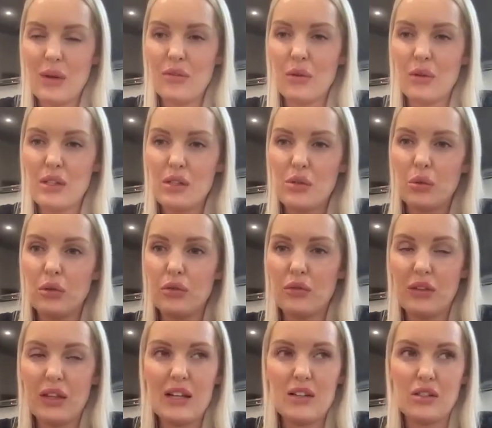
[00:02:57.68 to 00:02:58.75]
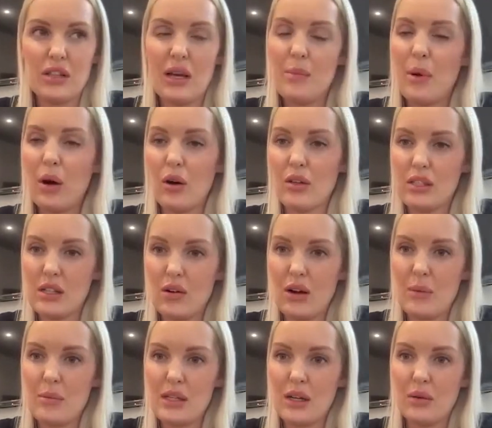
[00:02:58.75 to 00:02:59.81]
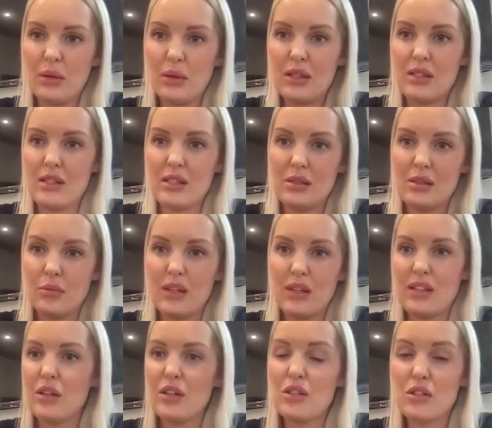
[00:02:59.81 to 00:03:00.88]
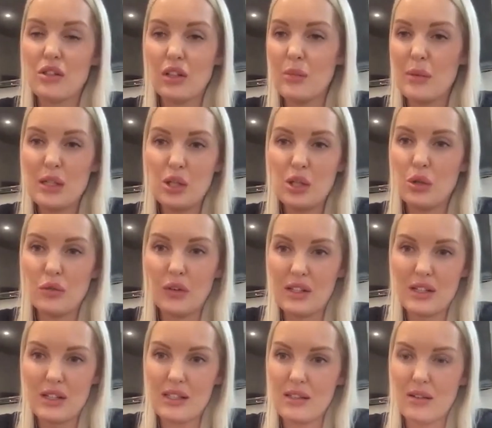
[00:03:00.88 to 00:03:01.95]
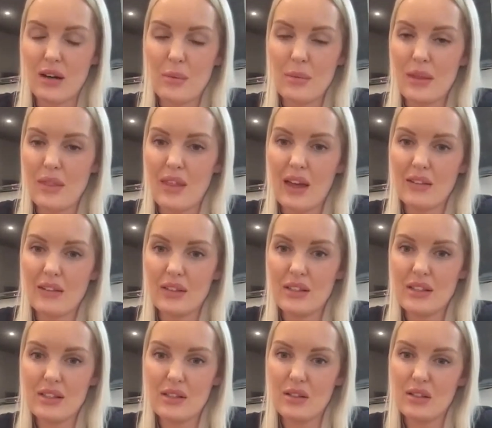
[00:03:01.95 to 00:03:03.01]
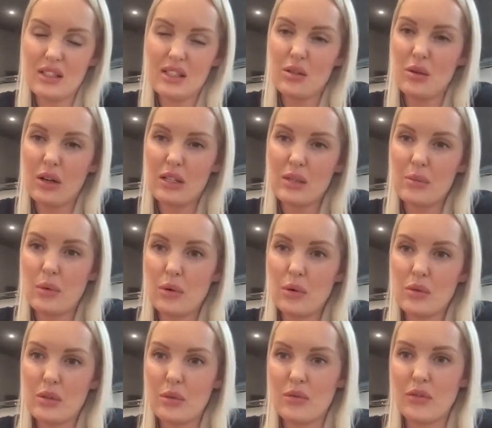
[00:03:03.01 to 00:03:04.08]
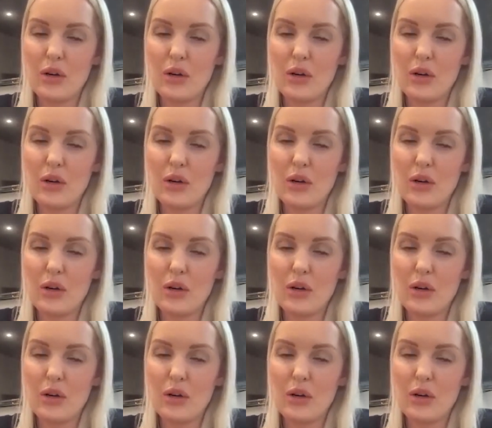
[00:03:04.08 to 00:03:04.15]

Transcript: everyone's sort of they're part-time, so there's only going to be 2 of us at a time in there. It's because it's quite small, so we've